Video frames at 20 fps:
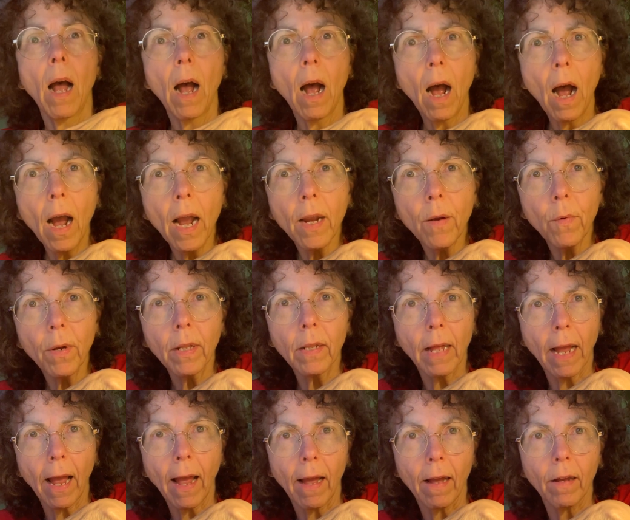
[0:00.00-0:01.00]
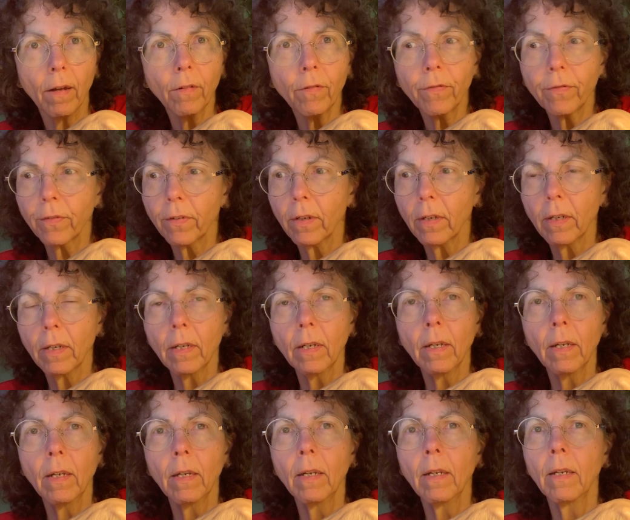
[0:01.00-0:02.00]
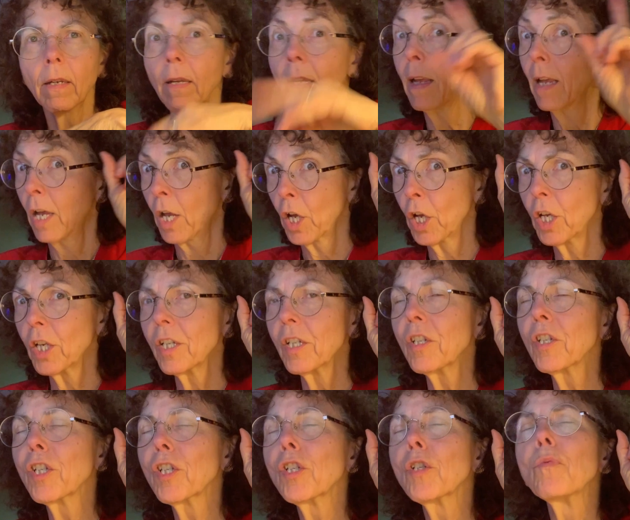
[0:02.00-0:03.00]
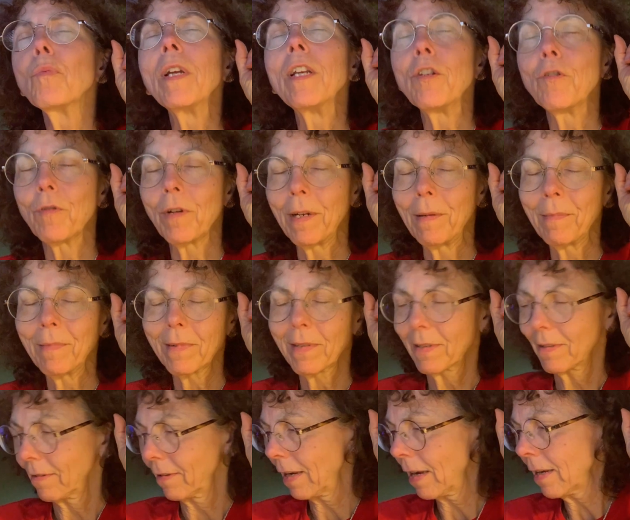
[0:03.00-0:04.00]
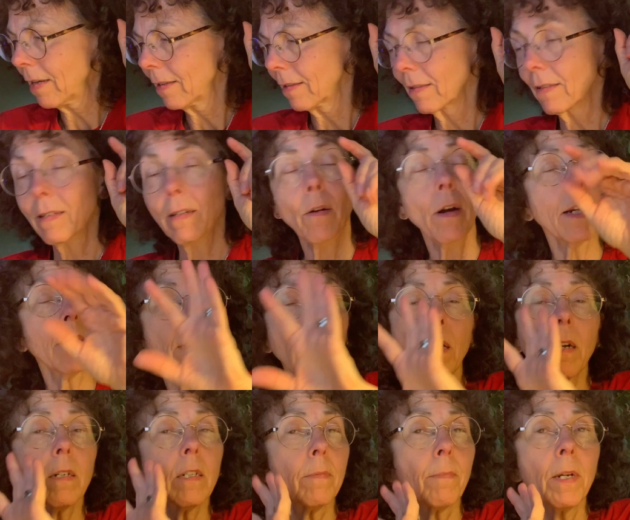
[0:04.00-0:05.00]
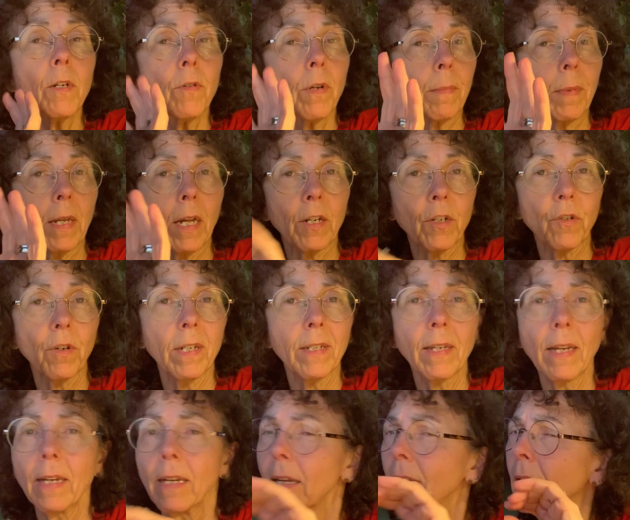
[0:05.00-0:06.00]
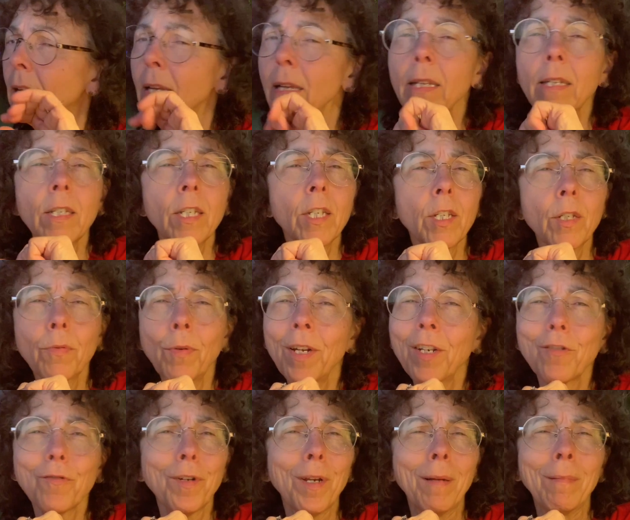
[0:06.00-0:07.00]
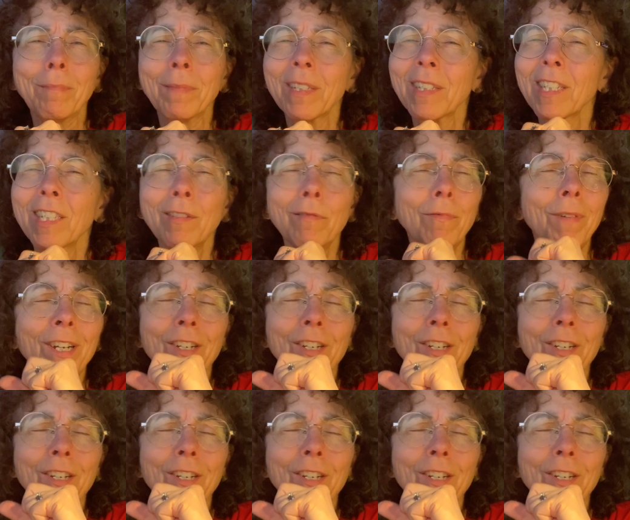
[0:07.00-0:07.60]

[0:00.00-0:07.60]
I will have sweet dreams, okay? So I talk to my dream catcher, I say, sweet dreams,